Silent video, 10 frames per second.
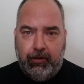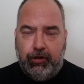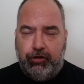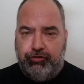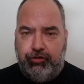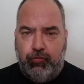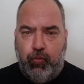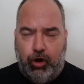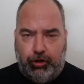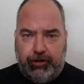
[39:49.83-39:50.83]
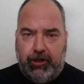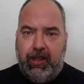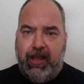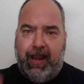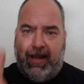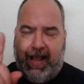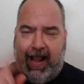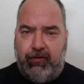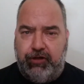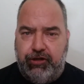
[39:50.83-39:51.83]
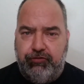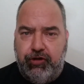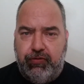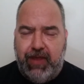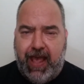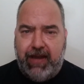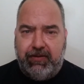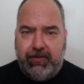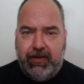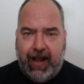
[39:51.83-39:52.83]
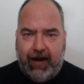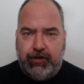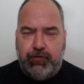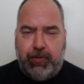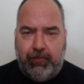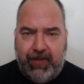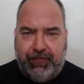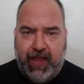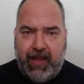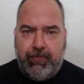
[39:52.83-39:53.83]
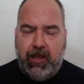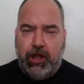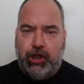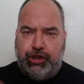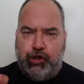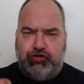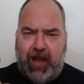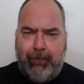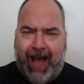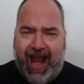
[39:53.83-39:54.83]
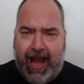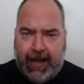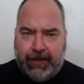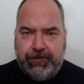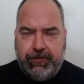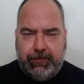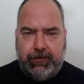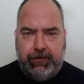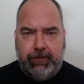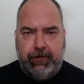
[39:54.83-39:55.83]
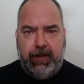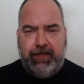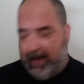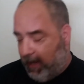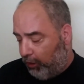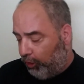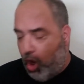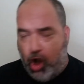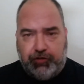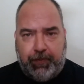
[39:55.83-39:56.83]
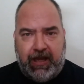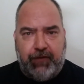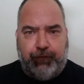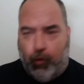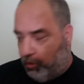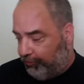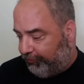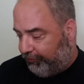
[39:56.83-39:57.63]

to work? And how do you do that? How do you permit them? You demand that our laws be enforced,